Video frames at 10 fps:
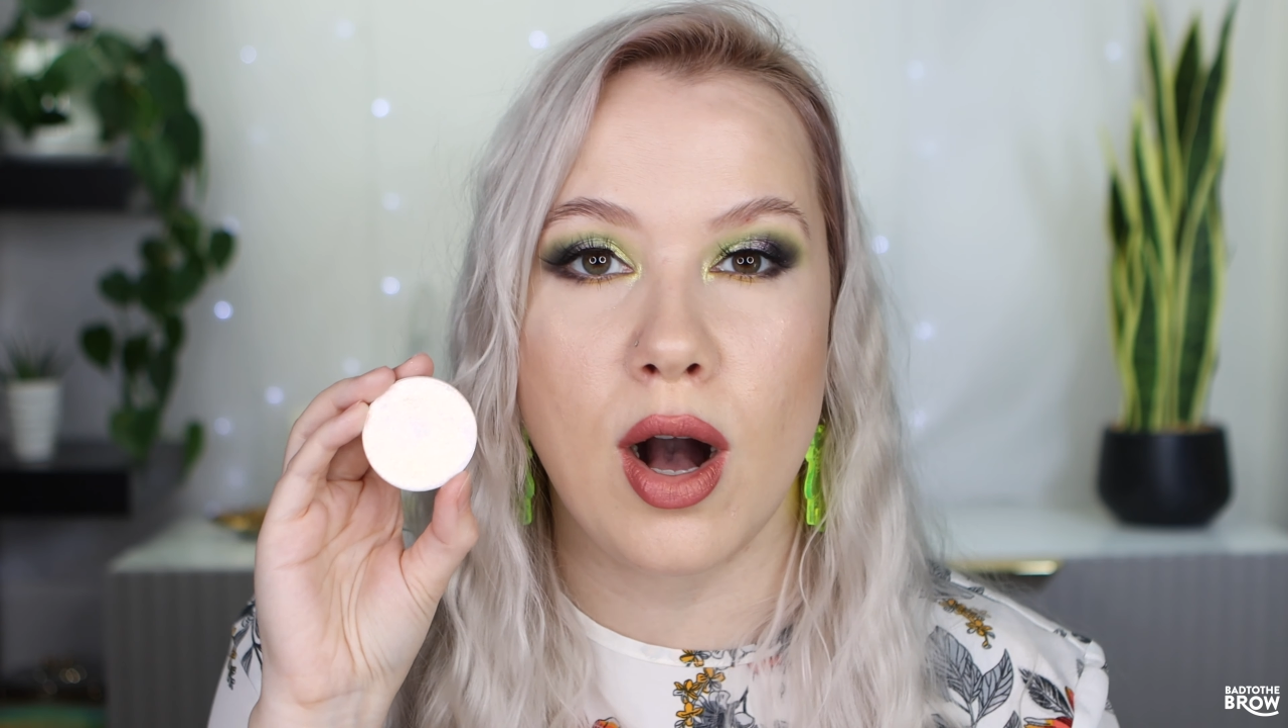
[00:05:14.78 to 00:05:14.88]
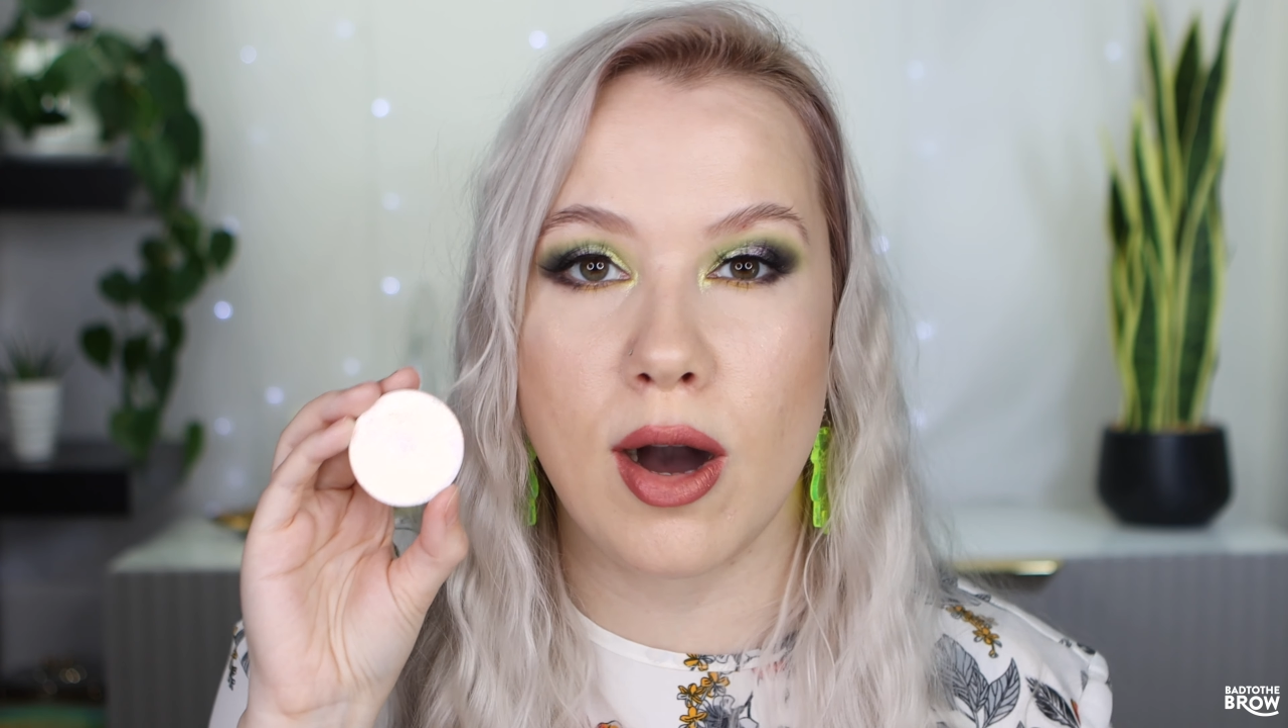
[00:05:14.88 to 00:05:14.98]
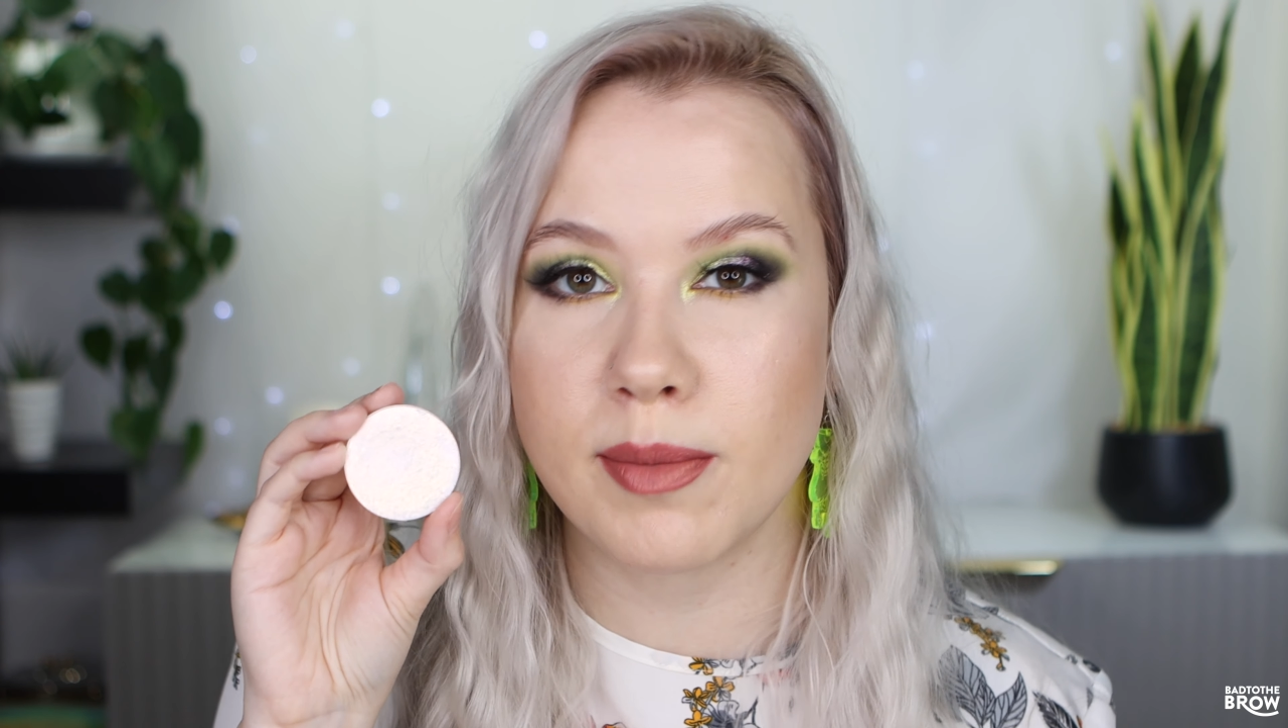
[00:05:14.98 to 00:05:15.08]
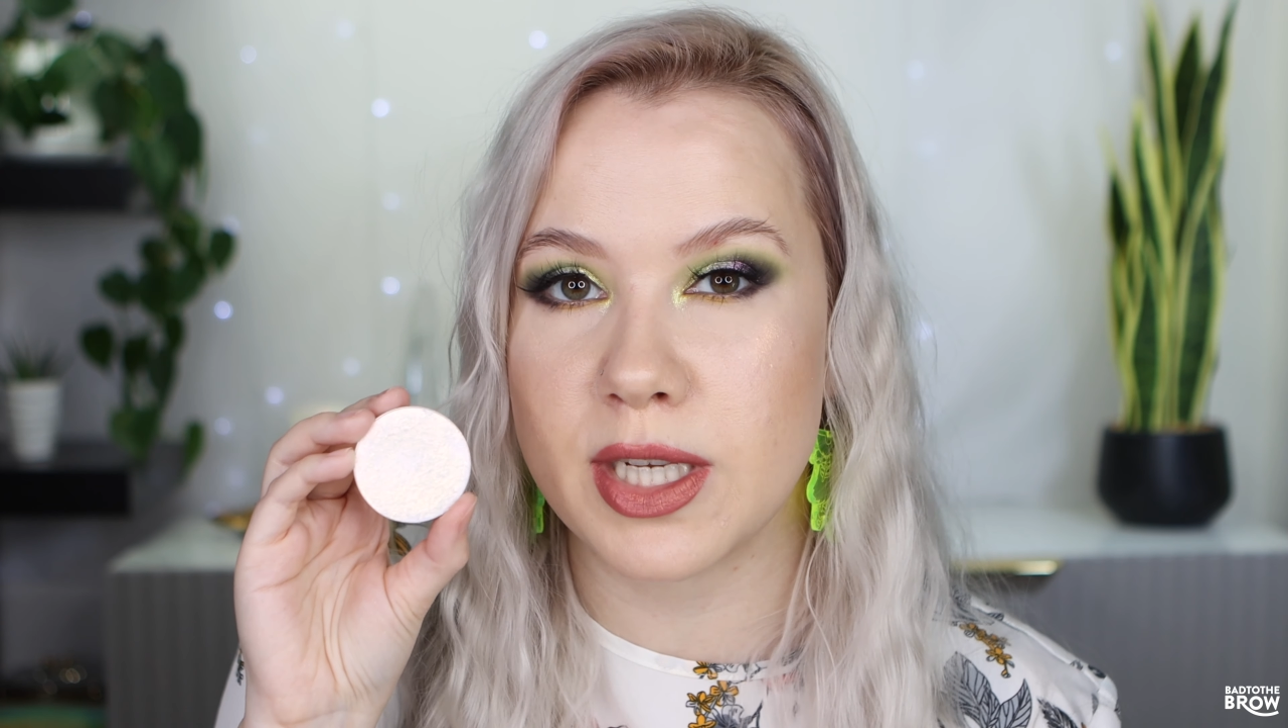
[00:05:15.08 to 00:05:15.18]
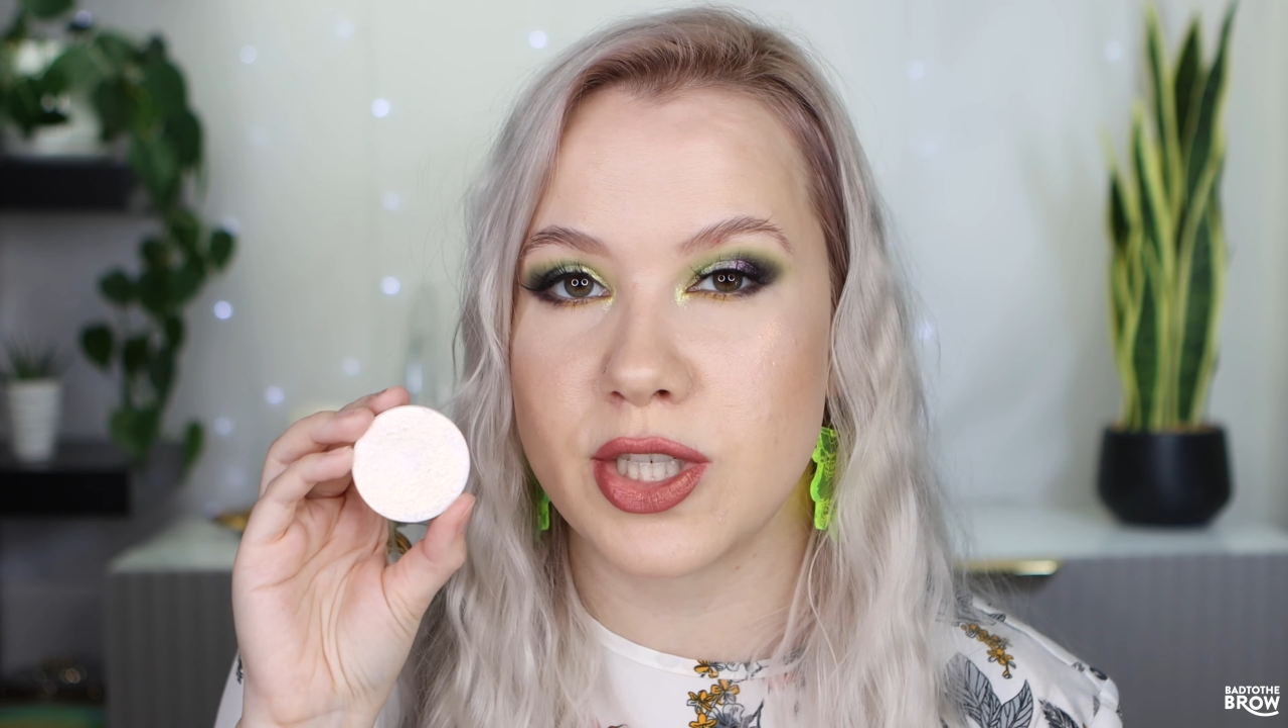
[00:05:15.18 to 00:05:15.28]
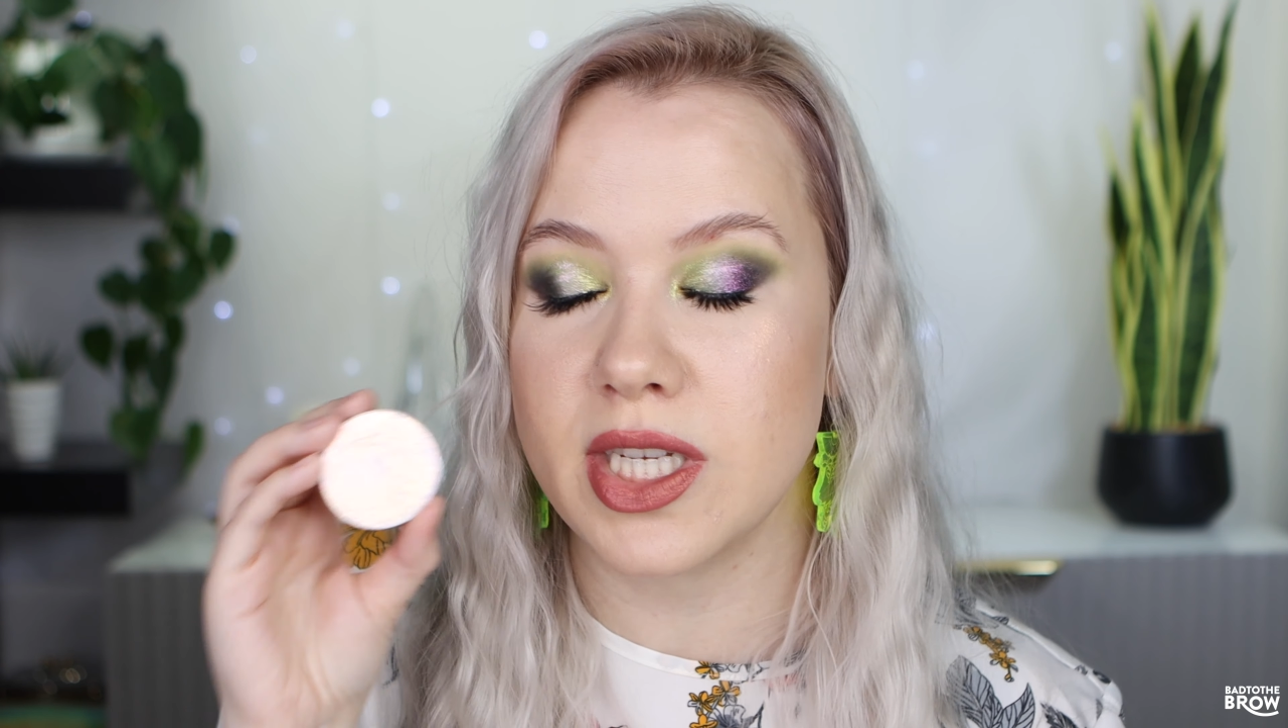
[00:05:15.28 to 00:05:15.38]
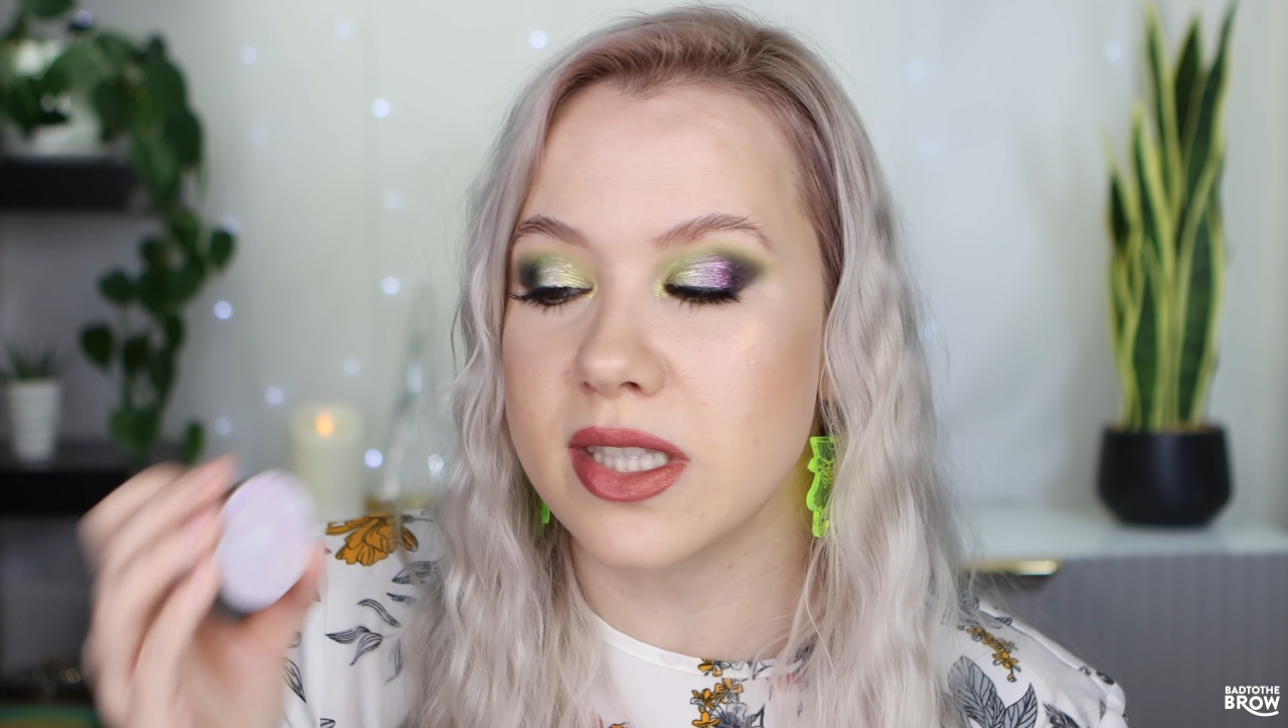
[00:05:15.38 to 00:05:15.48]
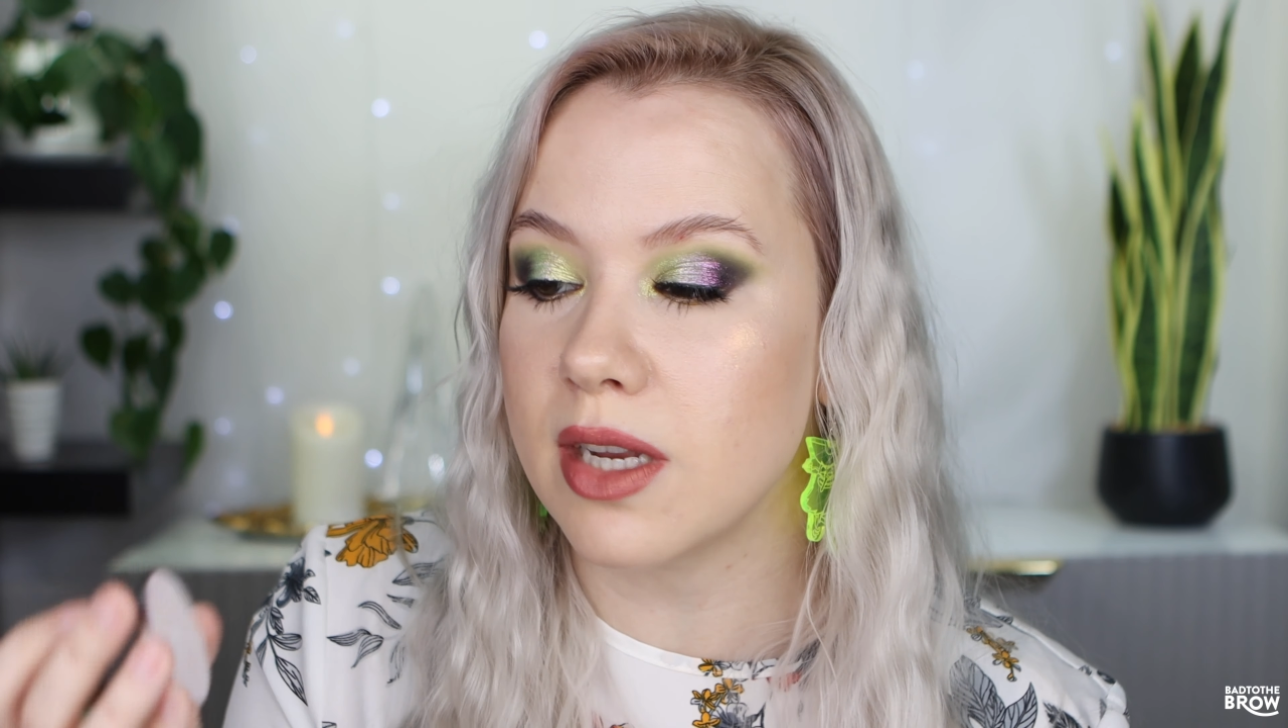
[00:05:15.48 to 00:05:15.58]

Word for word: on my cheeks.